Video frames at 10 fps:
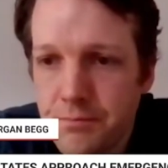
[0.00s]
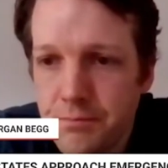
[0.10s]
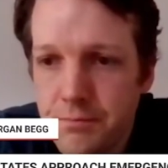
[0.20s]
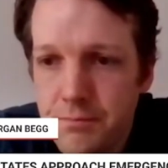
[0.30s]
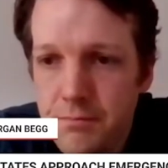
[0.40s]

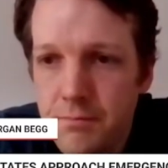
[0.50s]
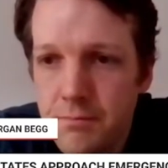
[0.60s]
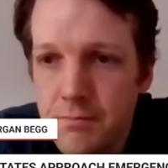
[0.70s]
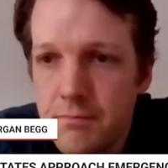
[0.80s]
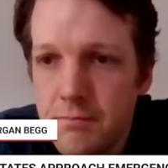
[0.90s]

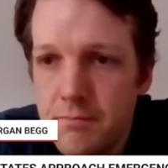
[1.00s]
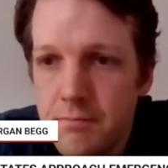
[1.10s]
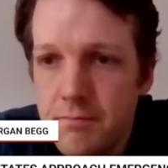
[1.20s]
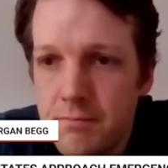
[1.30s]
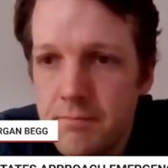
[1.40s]

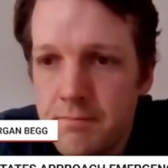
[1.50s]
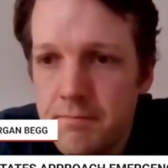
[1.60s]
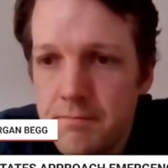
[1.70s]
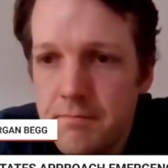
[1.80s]
(silence)